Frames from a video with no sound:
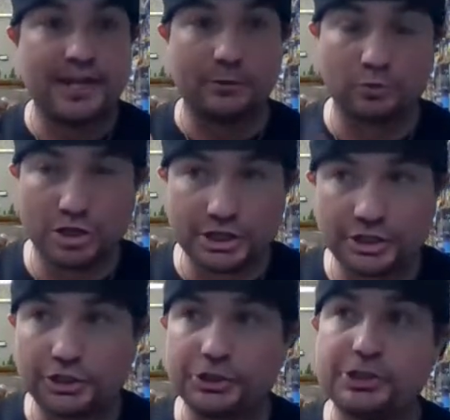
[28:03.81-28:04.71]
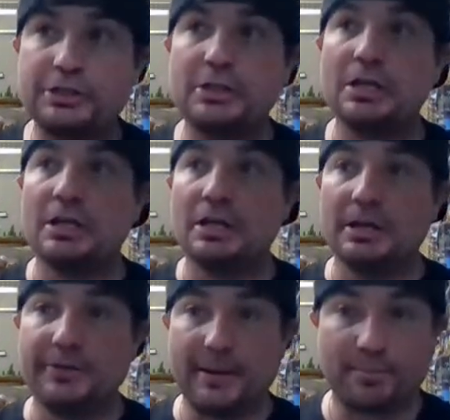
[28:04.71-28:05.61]
They run good.
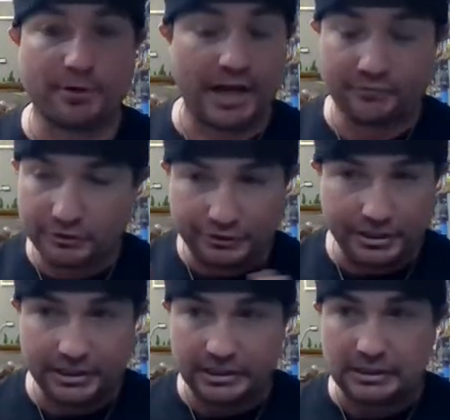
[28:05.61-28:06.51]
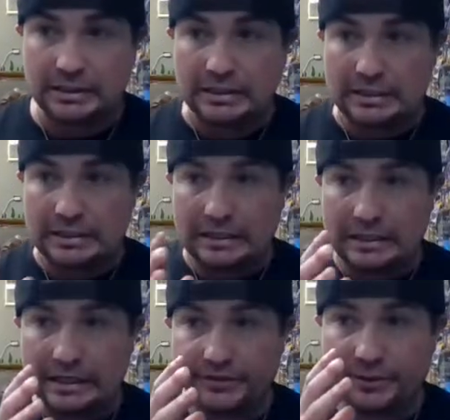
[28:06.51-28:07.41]
They everything,
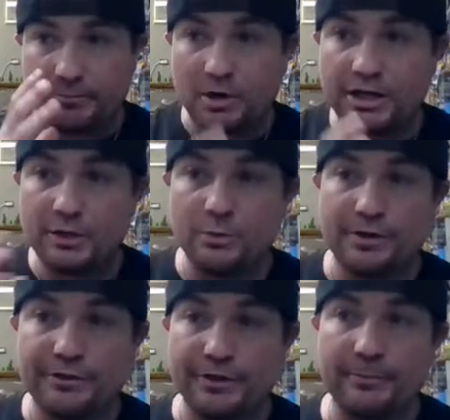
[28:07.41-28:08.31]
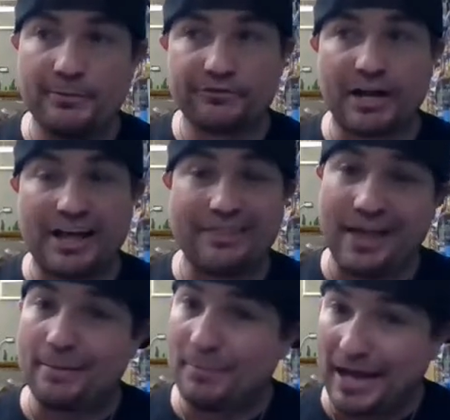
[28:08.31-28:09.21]
and the money with them is not
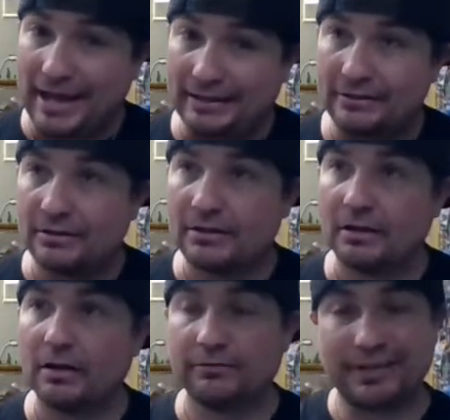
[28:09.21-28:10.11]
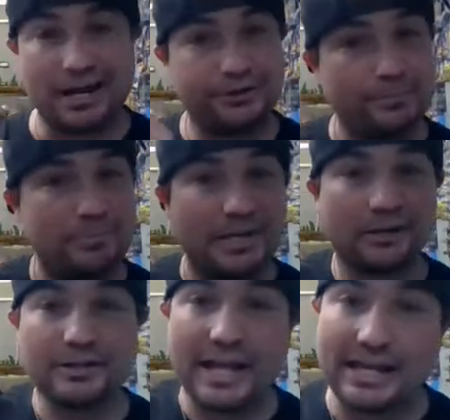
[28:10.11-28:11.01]
that bad. Now your
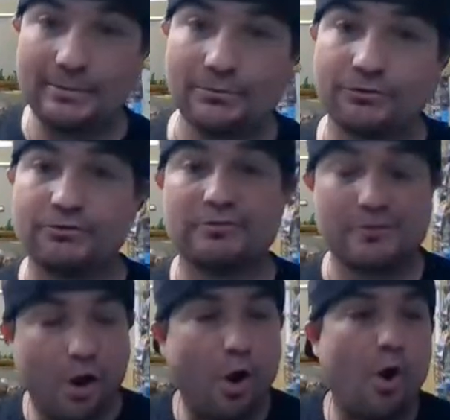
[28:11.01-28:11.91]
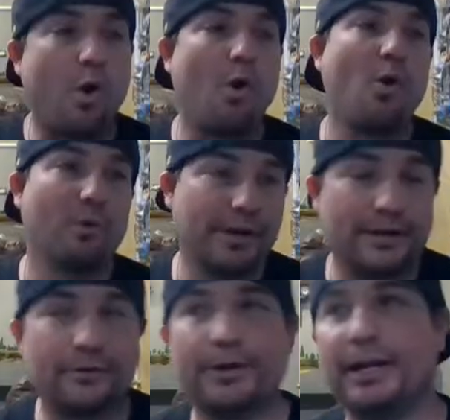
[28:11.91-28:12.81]
bigger names, oh,
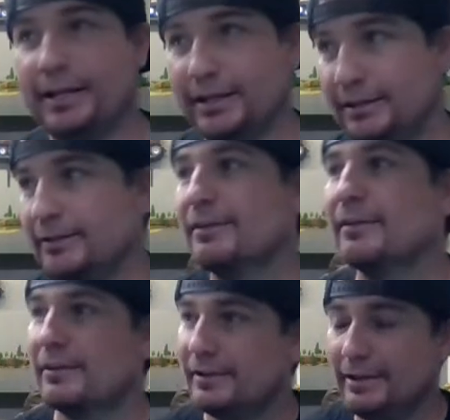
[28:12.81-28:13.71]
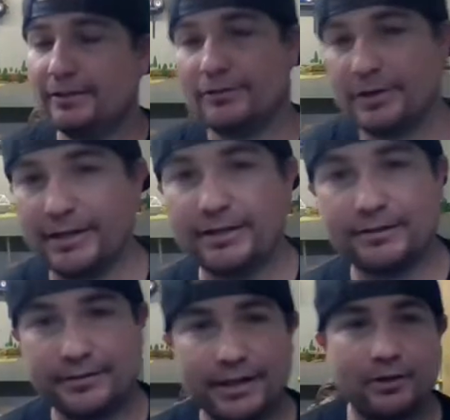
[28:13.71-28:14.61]
get ready, get ready.
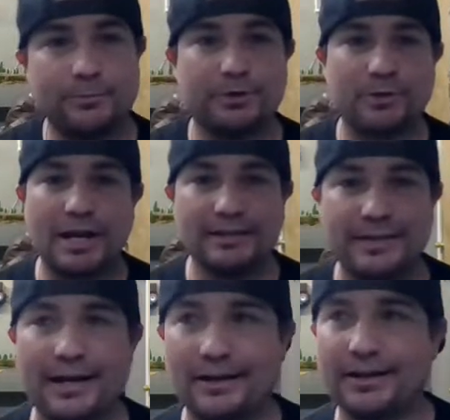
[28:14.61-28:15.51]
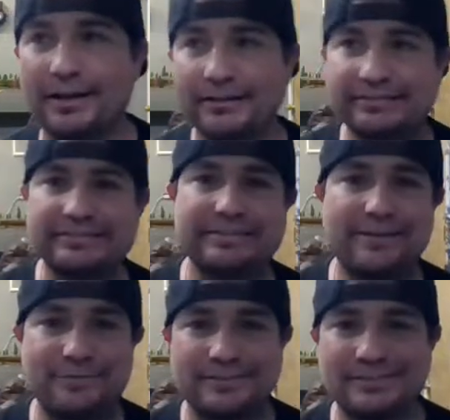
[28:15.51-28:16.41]
They're gonna be right there to
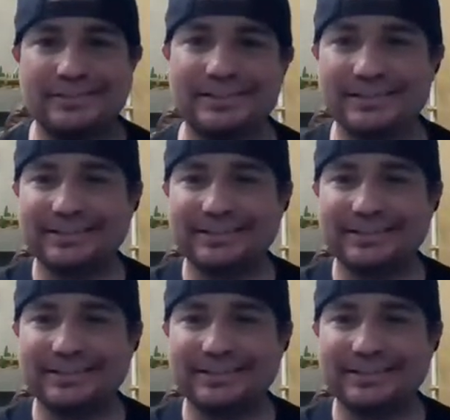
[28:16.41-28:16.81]
skip it to you.